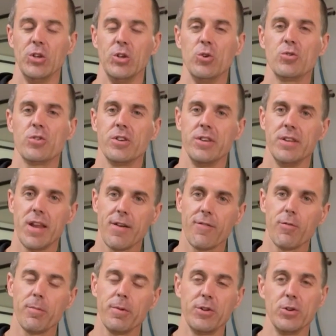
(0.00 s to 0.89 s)
You should
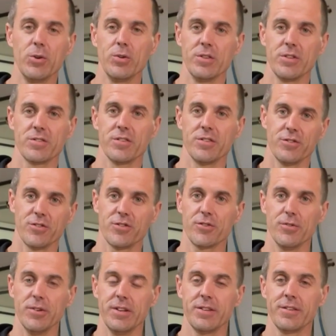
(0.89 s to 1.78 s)
never be doing this on the
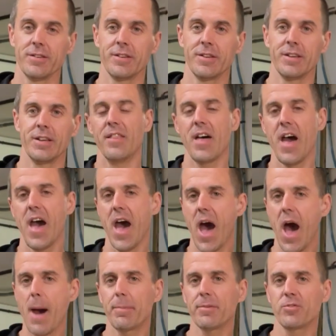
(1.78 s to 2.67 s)
street. The
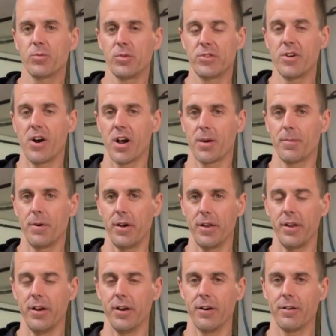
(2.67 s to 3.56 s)
habits we talk
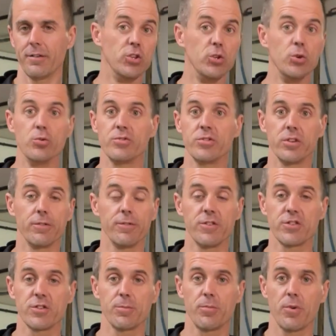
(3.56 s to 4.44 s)
about here, using your
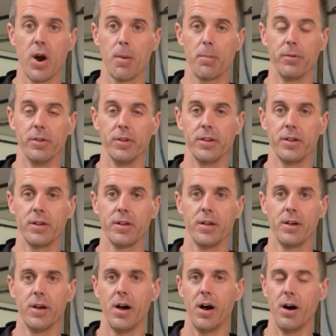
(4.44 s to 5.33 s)
vision properly,
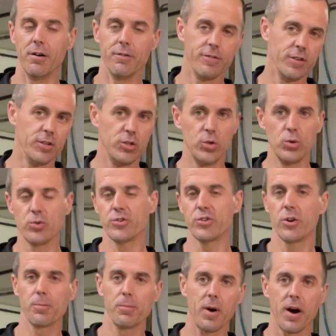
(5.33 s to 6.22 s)
of using
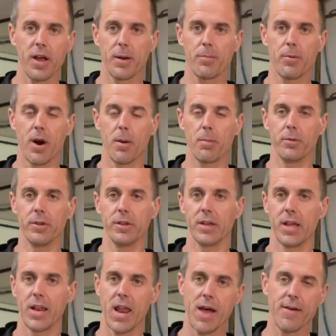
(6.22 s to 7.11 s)
your body
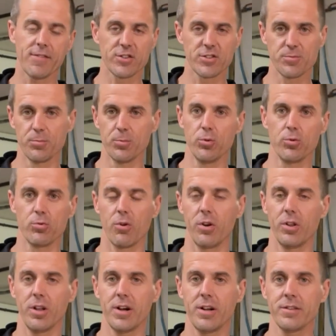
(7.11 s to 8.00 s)
properly and having smooth
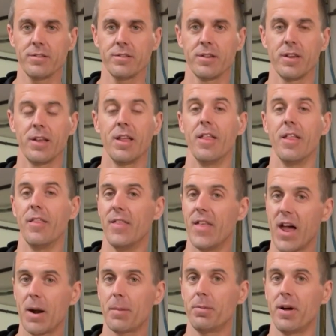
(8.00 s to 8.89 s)
roll on,
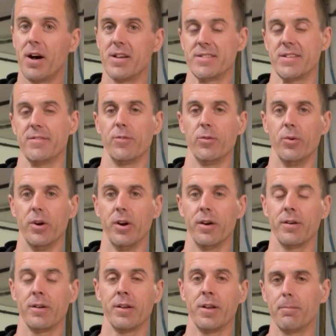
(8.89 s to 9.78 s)
that applies
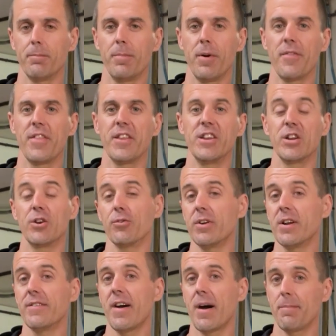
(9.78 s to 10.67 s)
everywhere. But the
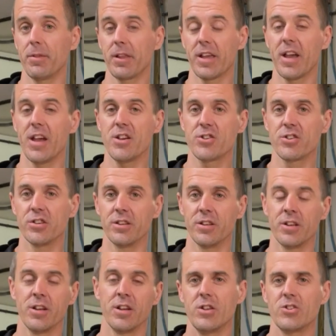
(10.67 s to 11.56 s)
degree of application
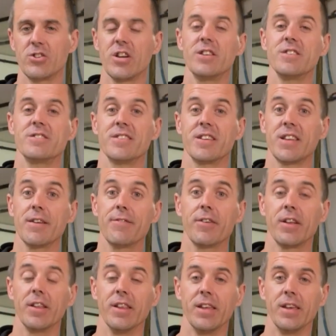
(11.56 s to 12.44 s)
changes
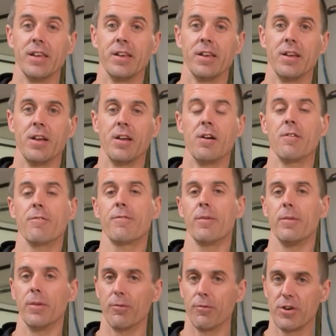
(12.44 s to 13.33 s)
significantly
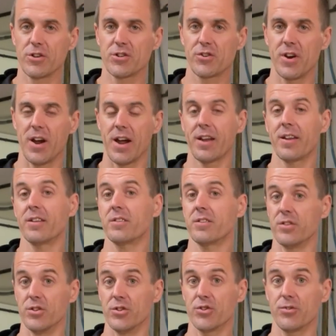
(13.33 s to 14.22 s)
from the racetrack
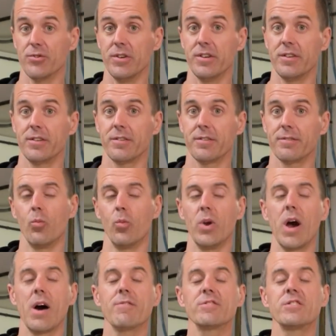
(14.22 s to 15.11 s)
to the street.
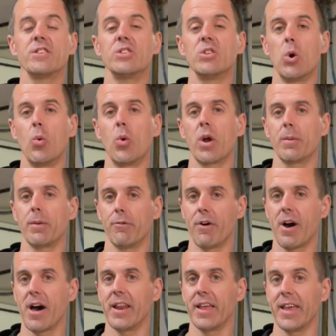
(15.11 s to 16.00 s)
We obviously don't want to be
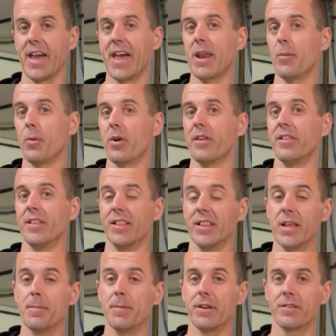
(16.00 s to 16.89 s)
riding anywhere near the
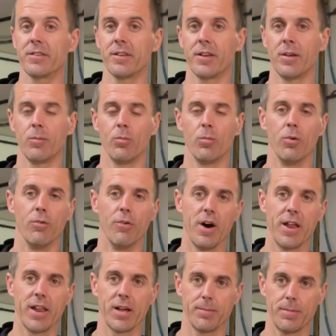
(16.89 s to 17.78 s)
limit when we're
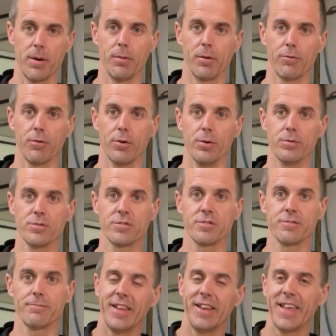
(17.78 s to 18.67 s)
riding on public
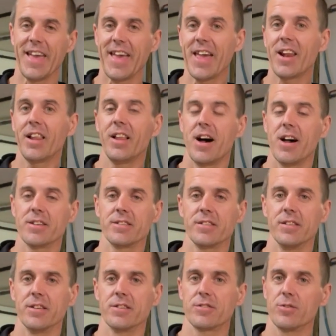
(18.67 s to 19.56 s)
roads. In
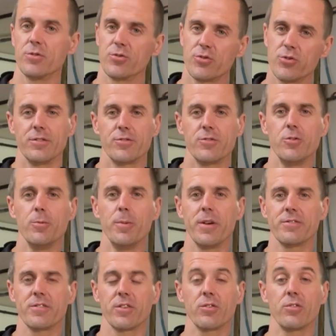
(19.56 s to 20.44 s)
analyzing this, there's 2
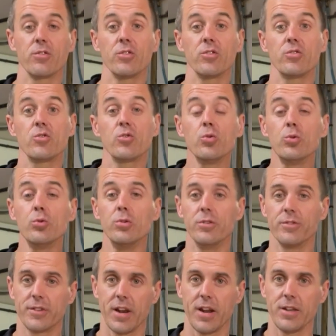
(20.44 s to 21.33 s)
basic
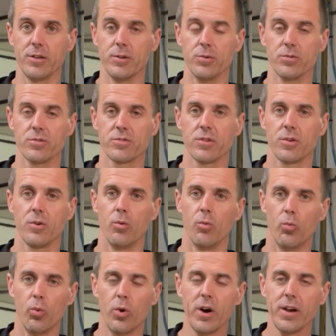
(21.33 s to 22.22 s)
tools that I use.
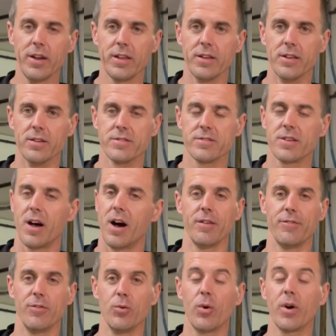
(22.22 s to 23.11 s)
One is,
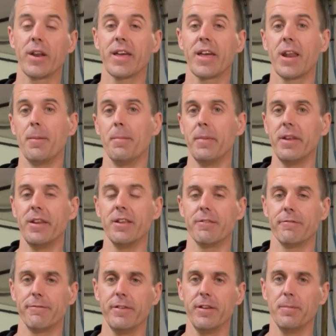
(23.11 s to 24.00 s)
if you want to get
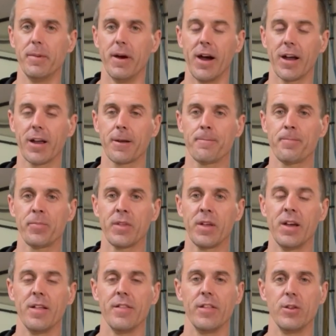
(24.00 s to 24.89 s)
immediate feedback,
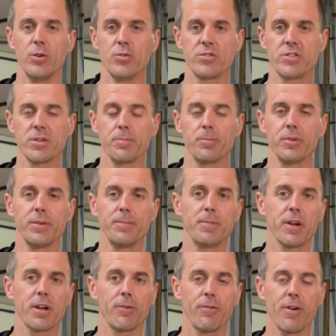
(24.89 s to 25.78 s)
then you simply
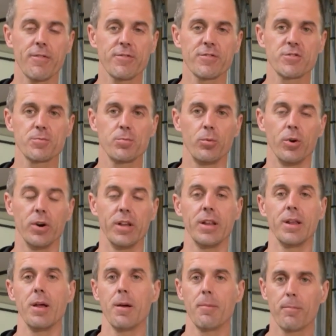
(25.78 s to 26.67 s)
pick a reference
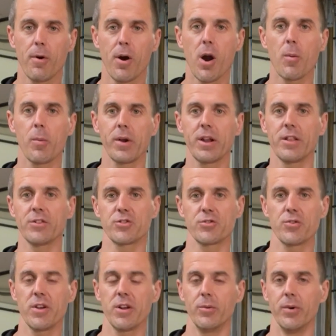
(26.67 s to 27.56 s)
point partway down the
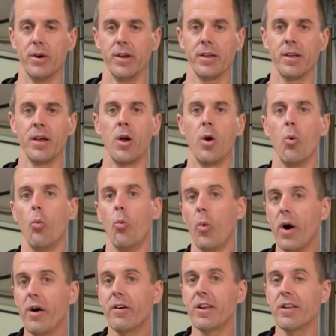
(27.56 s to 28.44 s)
straightaway,
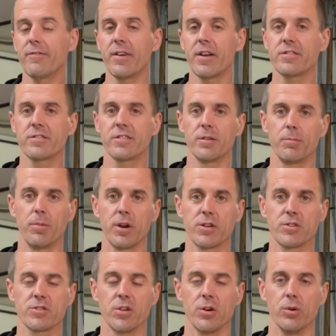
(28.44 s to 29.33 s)
well in advance of the
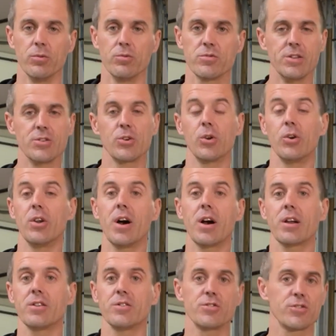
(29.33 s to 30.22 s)
brake zone, so you're
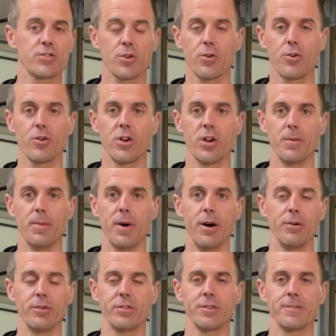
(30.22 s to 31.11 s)
not concerned
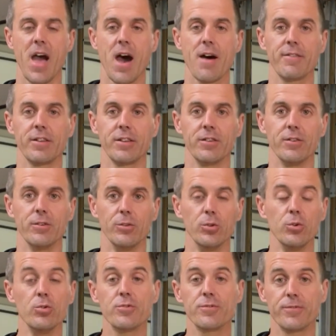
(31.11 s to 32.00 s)
about having to
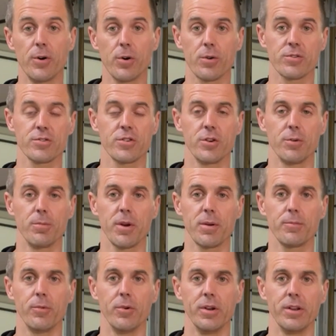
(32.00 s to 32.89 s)
lose focus on your
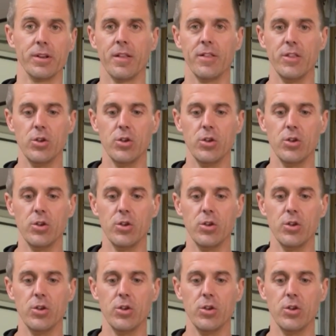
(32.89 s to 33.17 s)
brake point.